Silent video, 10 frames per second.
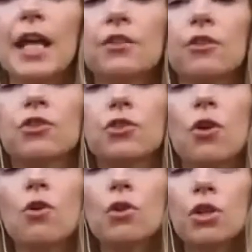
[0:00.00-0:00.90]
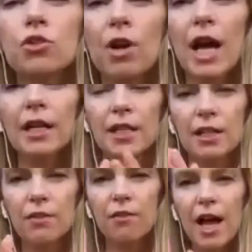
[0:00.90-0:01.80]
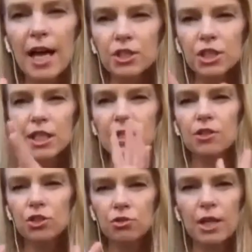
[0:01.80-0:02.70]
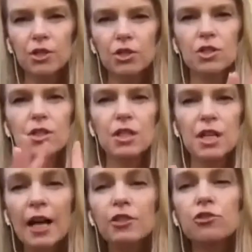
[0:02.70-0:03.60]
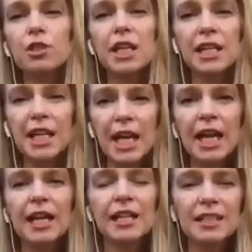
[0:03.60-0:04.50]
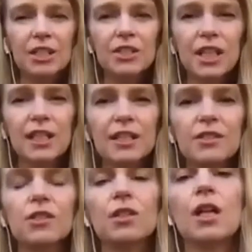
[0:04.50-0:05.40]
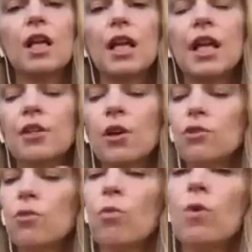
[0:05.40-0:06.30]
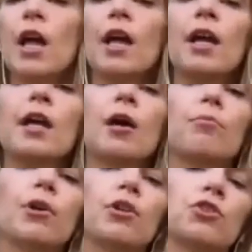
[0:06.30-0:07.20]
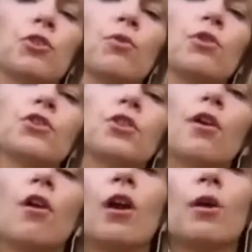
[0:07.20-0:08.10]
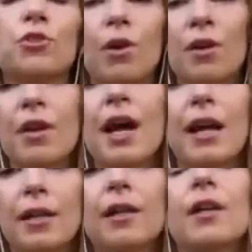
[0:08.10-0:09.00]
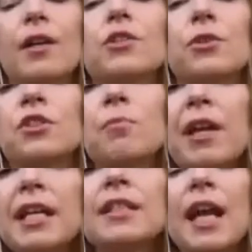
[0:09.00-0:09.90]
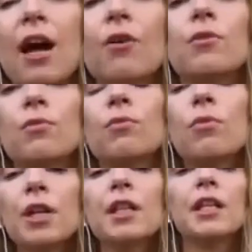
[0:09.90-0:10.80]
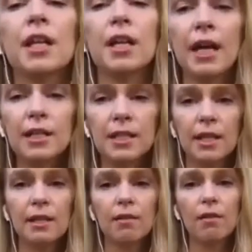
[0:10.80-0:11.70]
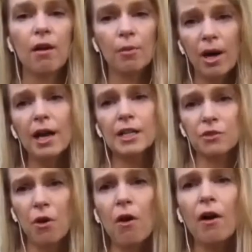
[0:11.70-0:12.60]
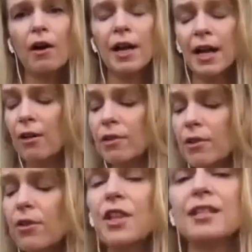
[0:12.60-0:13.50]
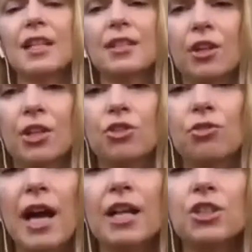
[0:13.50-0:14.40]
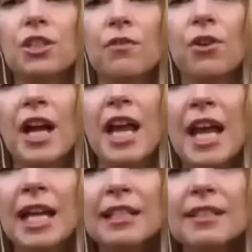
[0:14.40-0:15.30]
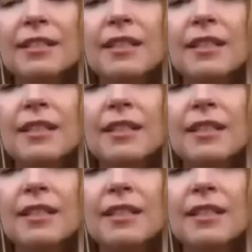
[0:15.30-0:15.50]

are so contracted and the fascia isn't stretched naturally and can't, and it's just like this, it goes way up our shoulders and our arm to our neck. So it's amazing how really connected our bodies are, and how little things like the contraction of your hands